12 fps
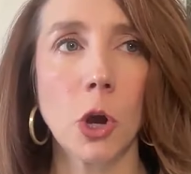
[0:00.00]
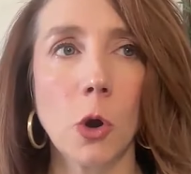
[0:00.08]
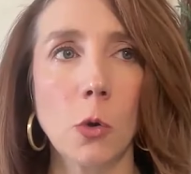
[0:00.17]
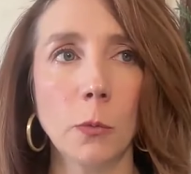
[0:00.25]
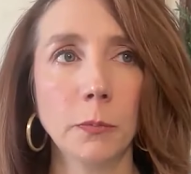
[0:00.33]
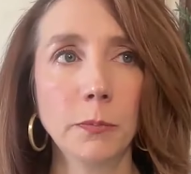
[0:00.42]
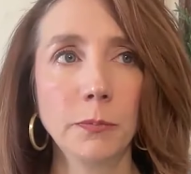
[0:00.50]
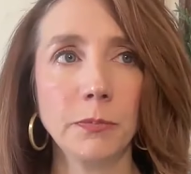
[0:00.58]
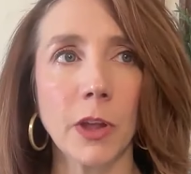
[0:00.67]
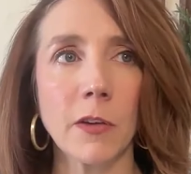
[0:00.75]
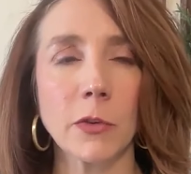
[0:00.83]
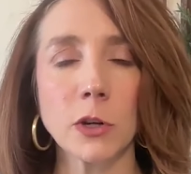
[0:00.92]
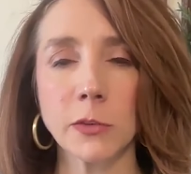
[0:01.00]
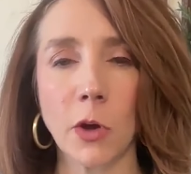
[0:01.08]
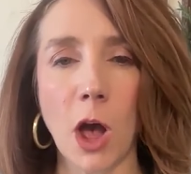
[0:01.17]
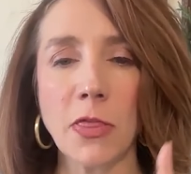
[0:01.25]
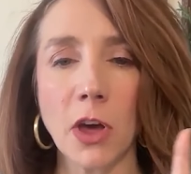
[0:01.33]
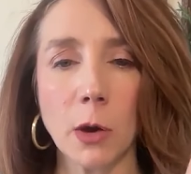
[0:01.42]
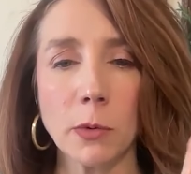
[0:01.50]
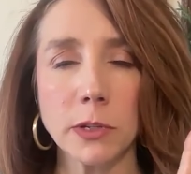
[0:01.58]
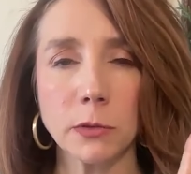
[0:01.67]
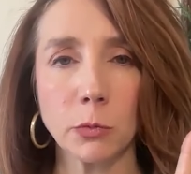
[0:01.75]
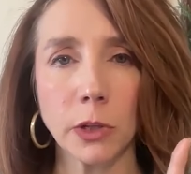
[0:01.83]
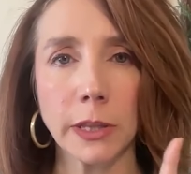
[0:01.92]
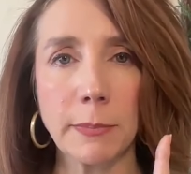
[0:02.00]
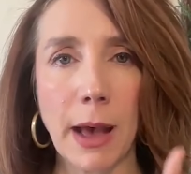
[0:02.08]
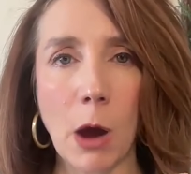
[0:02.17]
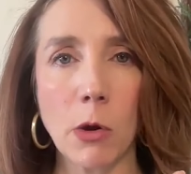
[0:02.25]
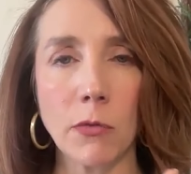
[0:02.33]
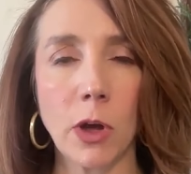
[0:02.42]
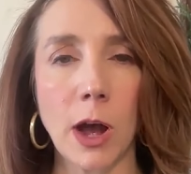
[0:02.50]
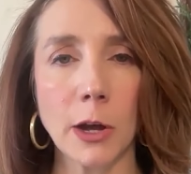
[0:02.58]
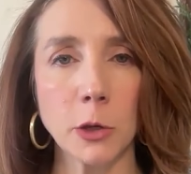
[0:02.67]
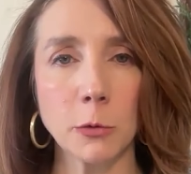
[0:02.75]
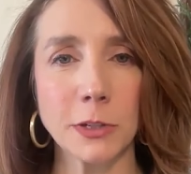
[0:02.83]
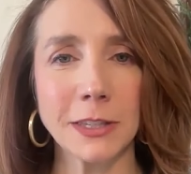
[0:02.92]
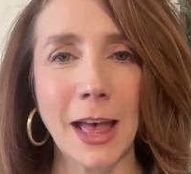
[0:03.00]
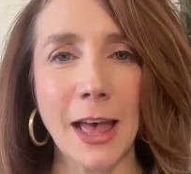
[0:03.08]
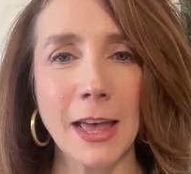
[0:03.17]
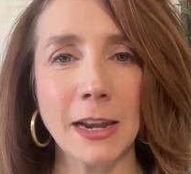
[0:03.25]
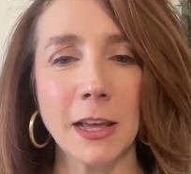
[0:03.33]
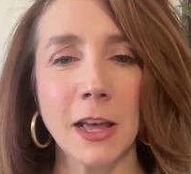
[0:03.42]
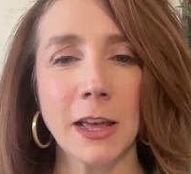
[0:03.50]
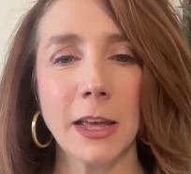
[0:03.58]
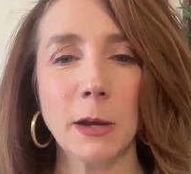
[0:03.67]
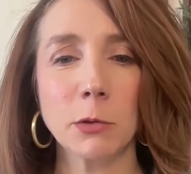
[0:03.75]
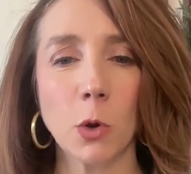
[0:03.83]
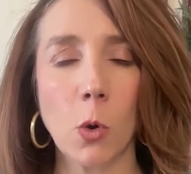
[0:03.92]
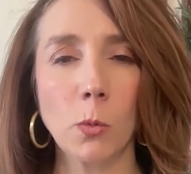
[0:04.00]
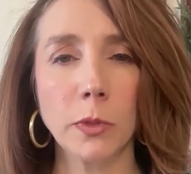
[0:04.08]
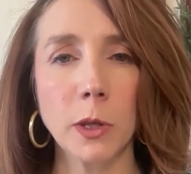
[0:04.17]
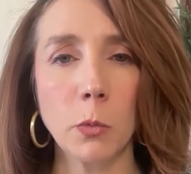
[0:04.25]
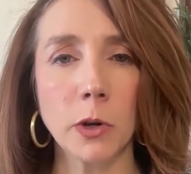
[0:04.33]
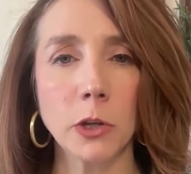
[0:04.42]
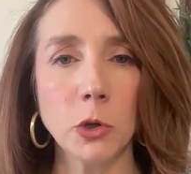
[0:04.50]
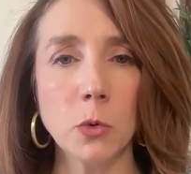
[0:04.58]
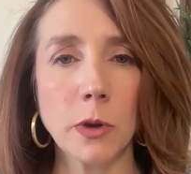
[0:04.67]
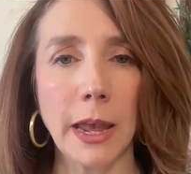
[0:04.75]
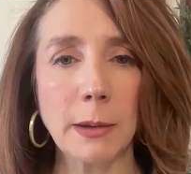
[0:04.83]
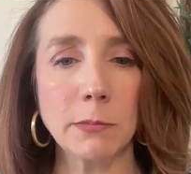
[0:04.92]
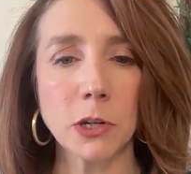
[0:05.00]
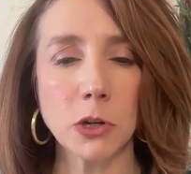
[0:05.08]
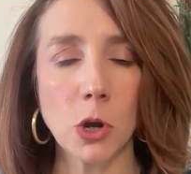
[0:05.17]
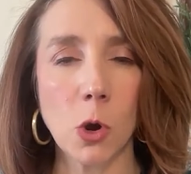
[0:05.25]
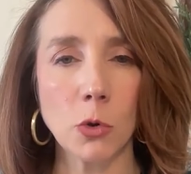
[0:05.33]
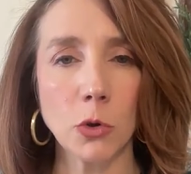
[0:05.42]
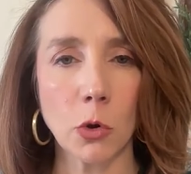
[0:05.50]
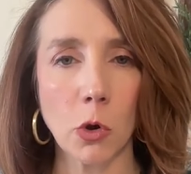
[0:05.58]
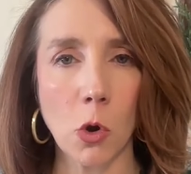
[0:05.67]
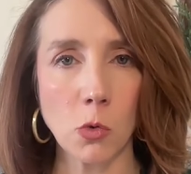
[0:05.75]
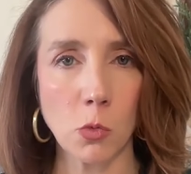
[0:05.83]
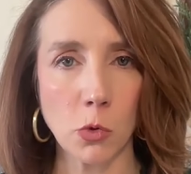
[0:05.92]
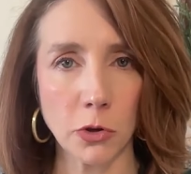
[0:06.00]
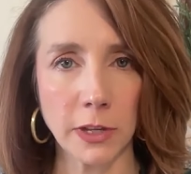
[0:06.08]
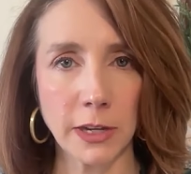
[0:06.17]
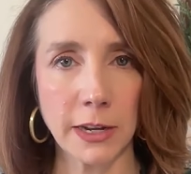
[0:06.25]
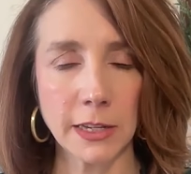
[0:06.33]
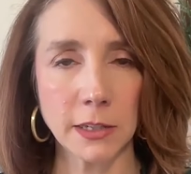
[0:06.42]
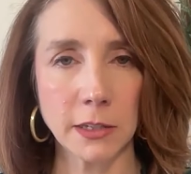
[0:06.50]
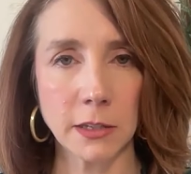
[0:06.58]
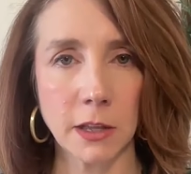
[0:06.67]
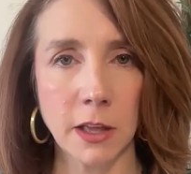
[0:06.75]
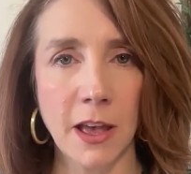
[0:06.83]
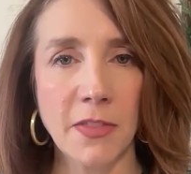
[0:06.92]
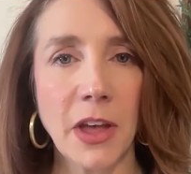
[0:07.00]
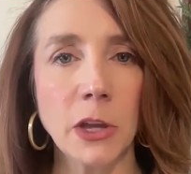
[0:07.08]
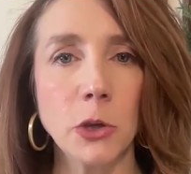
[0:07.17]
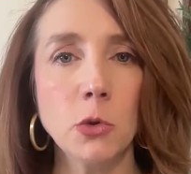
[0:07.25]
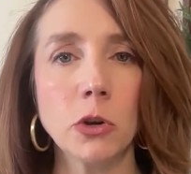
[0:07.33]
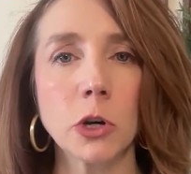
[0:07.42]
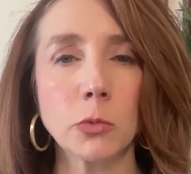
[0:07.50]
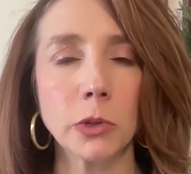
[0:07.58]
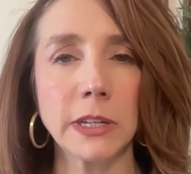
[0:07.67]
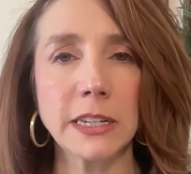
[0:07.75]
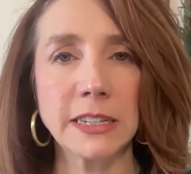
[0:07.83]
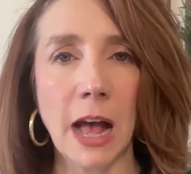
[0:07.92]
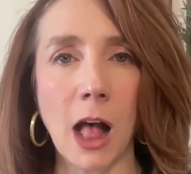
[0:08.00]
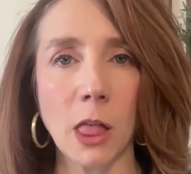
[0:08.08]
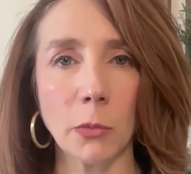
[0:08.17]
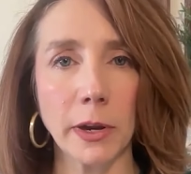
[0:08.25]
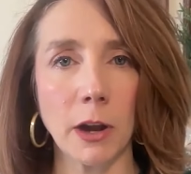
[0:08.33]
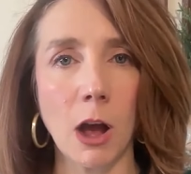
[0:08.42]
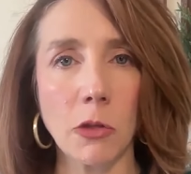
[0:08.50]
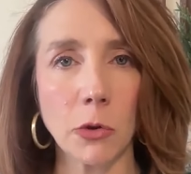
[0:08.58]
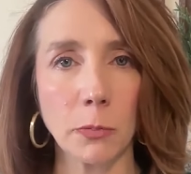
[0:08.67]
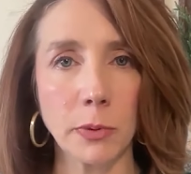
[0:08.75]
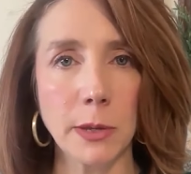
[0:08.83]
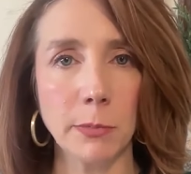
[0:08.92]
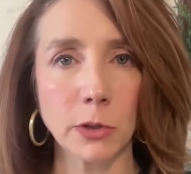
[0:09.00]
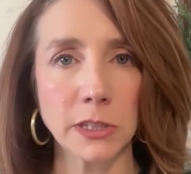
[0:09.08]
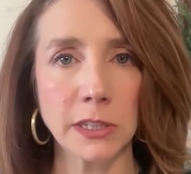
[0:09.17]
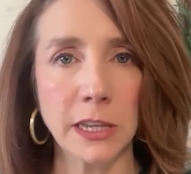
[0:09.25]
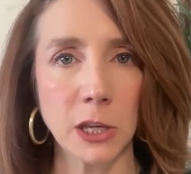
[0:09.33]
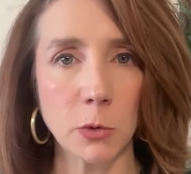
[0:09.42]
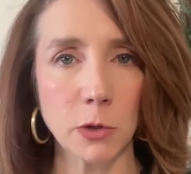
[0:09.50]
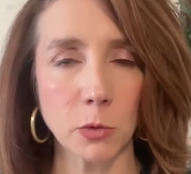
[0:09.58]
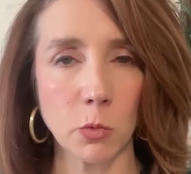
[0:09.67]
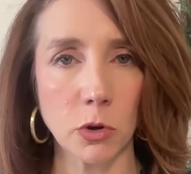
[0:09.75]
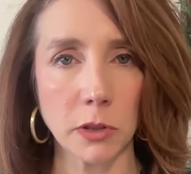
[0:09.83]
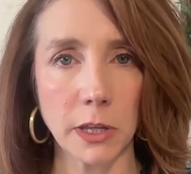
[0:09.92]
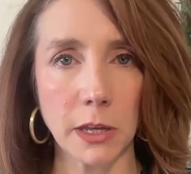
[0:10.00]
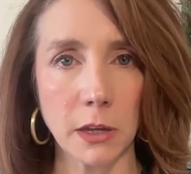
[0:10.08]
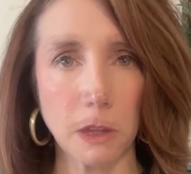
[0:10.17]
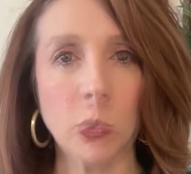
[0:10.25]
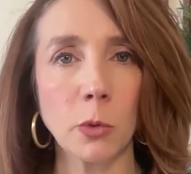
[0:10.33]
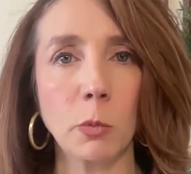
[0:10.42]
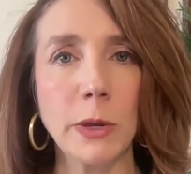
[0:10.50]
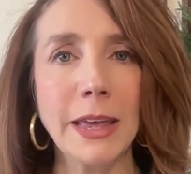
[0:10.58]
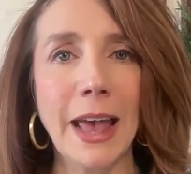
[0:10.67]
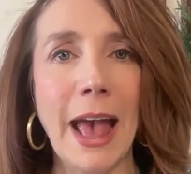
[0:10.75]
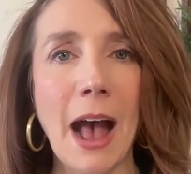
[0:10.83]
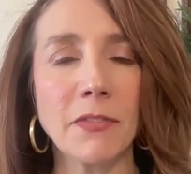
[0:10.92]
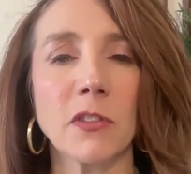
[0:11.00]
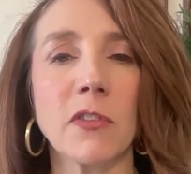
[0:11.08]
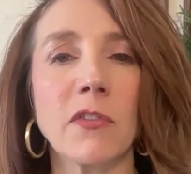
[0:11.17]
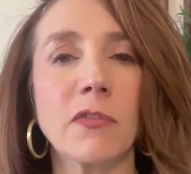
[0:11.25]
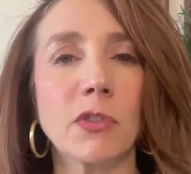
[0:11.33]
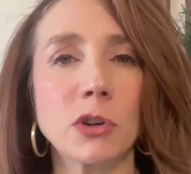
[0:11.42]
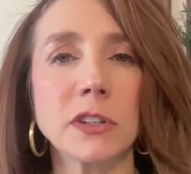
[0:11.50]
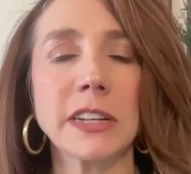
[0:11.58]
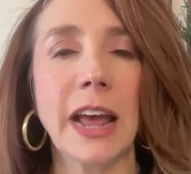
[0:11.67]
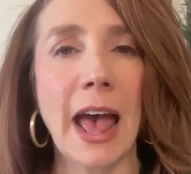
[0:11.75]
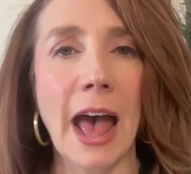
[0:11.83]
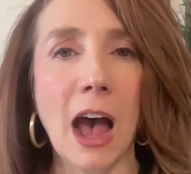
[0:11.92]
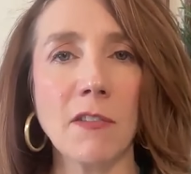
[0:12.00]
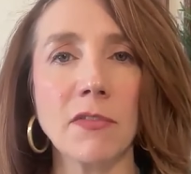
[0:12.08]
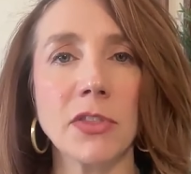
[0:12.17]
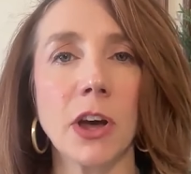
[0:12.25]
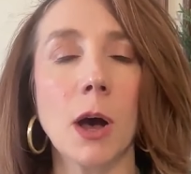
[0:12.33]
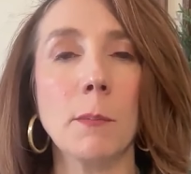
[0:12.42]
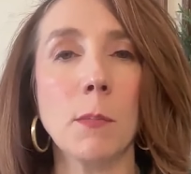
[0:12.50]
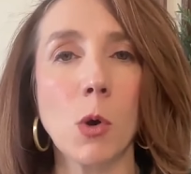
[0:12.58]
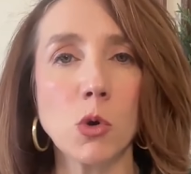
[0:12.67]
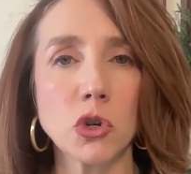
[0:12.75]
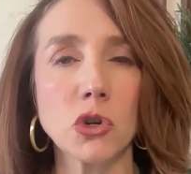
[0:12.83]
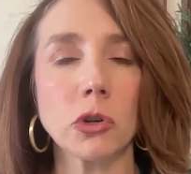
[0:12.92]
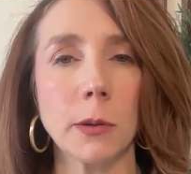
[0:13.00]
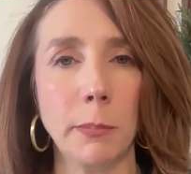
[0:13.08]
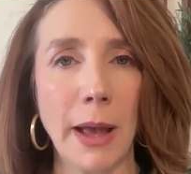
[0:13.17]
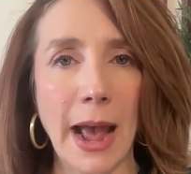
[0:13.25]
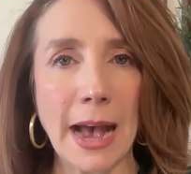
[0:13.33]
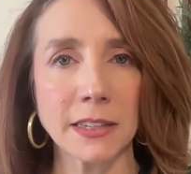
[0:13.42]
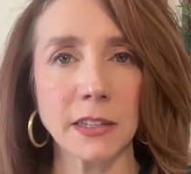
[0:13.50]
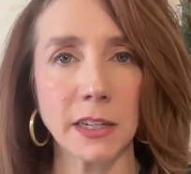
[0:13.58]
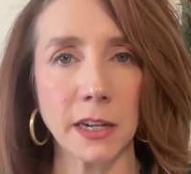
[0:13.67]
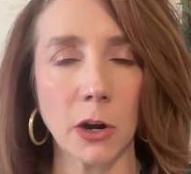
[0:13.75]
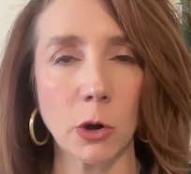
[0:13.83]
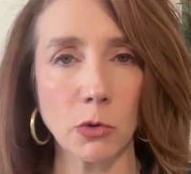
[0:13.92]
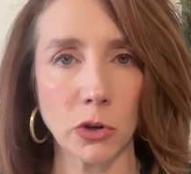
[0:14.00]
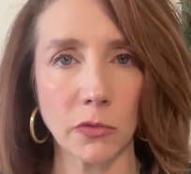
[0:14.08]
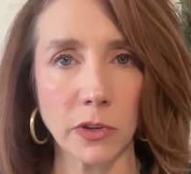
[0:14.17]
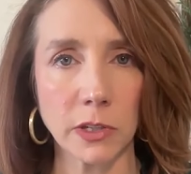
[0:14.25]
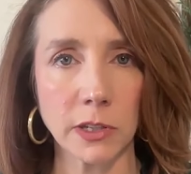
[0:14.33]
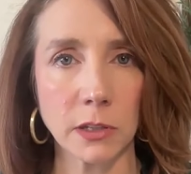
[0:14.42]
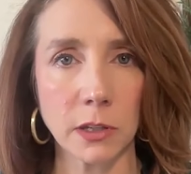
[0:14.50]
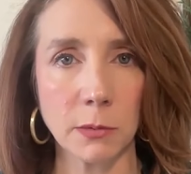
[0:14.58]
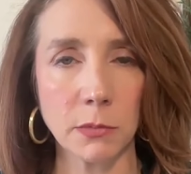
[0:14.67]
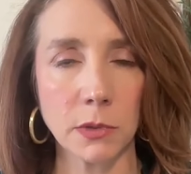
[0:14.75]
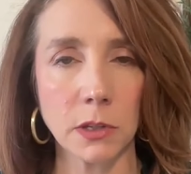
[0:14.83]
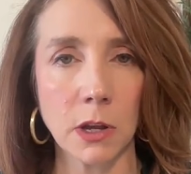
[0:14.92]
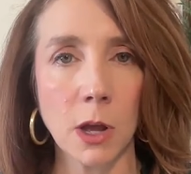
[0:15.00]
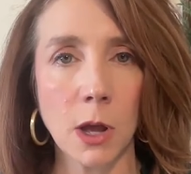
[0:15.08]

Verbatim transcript: So, first of all, I thought it was really powerful how you said it was only when you came to know your own worthiness that you could really tolerate other people seeing you as worthy. So we have to first have the emotional capacity in our own nervous systems